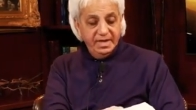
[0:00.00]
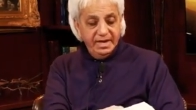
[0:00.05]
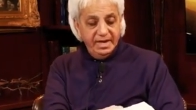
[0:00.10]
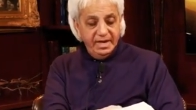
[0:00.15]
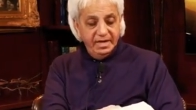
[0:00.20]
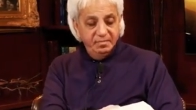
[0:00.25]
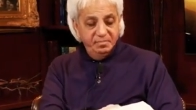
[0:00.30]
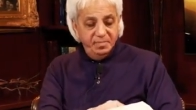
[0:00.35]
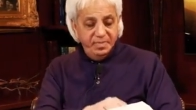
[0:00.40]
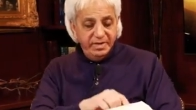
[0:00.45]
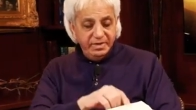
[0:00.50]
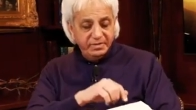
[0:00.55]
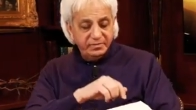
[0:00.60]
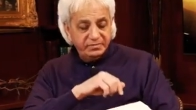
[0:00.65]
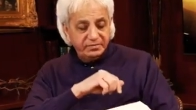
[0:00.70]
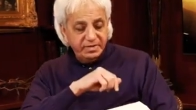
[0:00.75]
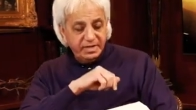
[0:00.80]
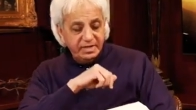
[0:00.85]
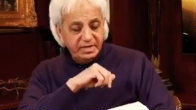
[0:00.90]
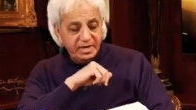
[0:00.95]
And Peter
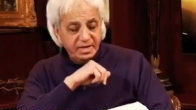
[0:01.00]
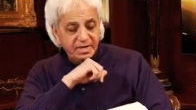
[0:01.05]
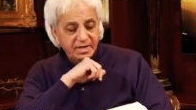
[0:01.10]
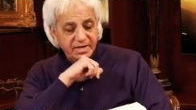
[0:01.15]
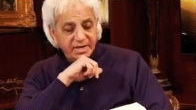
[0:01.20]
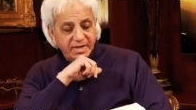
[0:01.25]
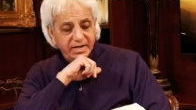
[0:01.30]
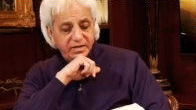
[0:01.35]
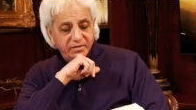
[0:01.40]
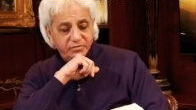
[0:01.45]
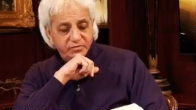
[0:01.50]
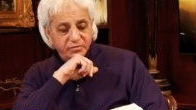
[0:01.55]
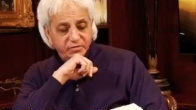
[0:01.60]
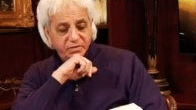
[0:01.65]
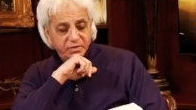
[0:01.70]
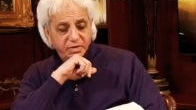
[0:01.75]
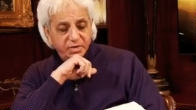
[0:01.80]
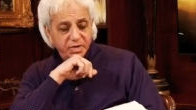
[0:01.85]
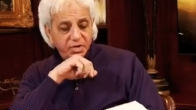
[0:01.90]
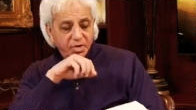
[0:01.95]
said, Ananias,
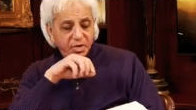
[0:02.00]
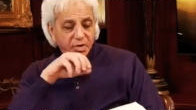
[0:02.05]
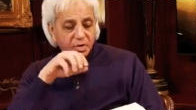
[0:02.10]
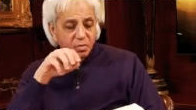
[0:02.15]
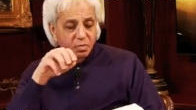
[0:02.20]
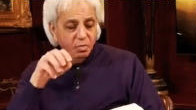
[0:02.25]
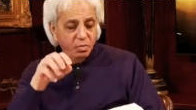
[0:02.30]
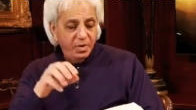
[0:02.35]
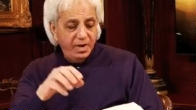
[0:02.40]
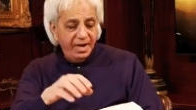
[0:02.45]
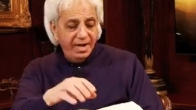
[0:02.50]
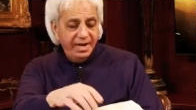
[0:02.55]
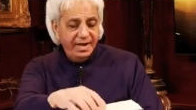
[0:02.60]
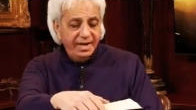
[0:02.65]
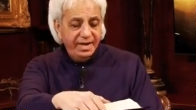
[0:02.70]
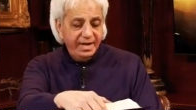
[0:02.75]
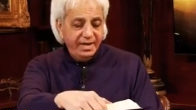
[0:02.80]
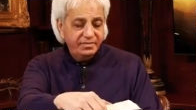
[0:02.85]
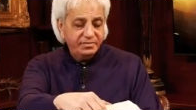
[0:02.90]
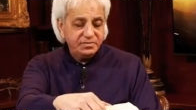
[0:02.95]

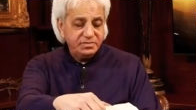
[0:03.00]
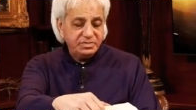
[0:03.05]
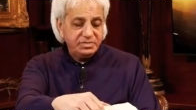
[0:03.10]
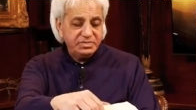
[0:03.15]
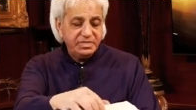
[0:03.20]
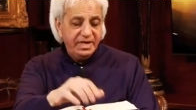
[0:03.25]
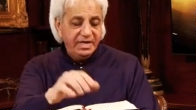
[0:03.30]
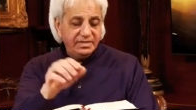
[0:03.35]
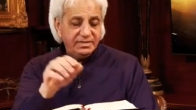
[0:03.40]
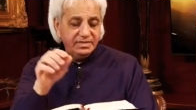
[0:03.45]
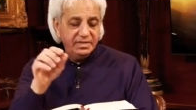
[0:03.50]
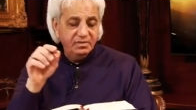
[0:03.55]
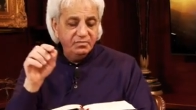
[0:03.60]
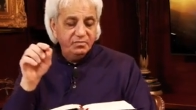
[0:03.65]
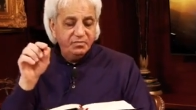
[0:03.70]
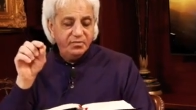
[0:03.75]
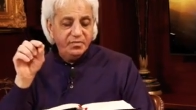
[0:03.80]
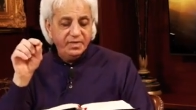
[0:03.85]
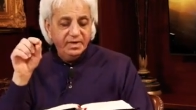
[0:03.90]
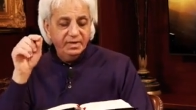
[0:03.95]
why hath Satan
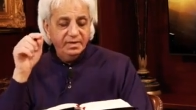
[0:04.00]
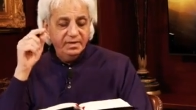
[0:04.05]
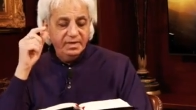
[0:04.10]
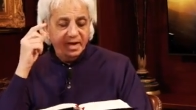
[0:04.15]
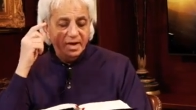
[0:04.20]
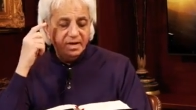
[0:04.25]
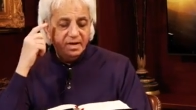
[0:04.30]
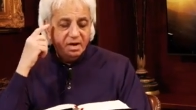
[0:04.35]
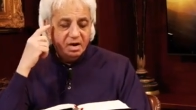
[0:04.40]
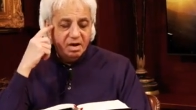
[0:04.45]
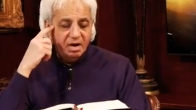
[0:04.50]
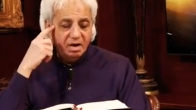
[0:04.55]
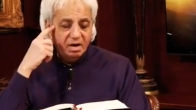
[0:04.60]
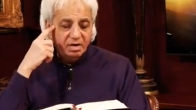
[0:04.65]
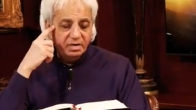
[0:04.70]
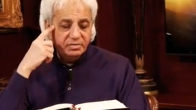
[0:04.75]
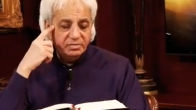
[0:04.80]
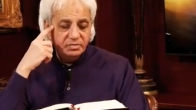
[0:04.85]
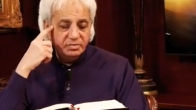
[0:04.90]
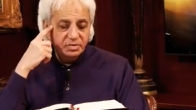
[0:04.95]
filled thine
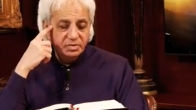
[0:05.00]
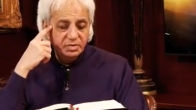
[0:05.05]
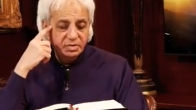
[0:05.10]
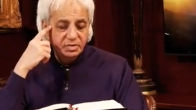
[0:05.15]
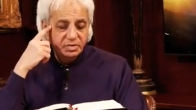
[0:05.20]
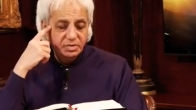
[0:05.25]
heart